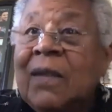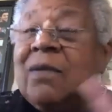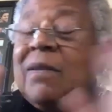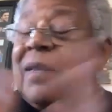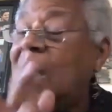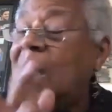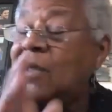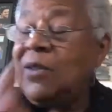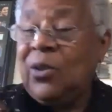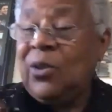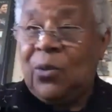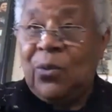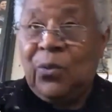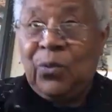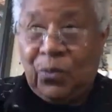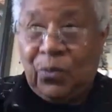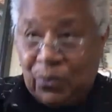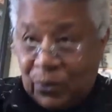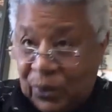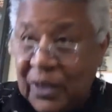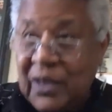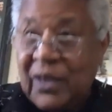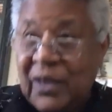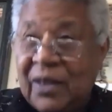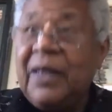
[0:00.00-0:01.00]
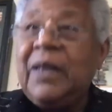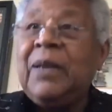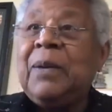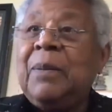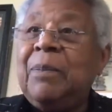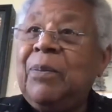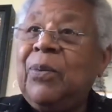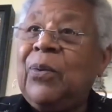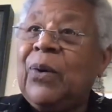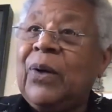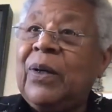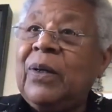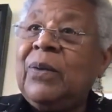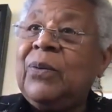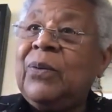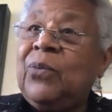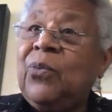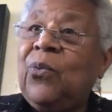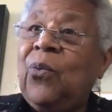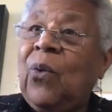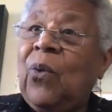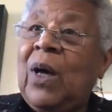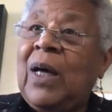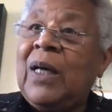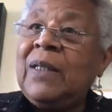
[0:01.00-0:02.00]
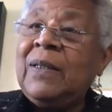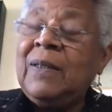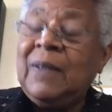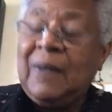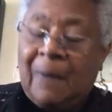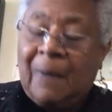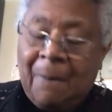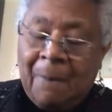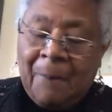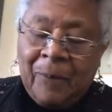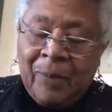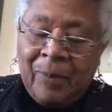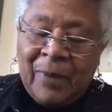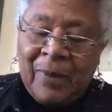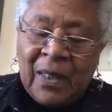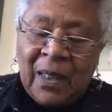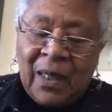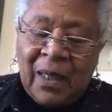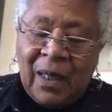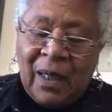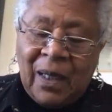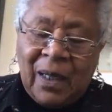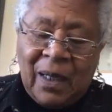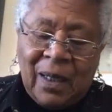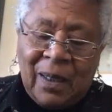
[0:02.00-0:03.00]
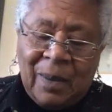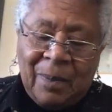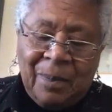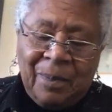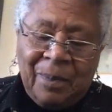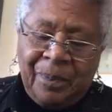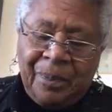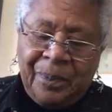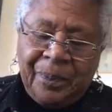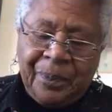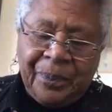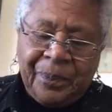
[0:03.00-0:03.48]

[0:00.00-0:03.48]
That's a really important one. Um,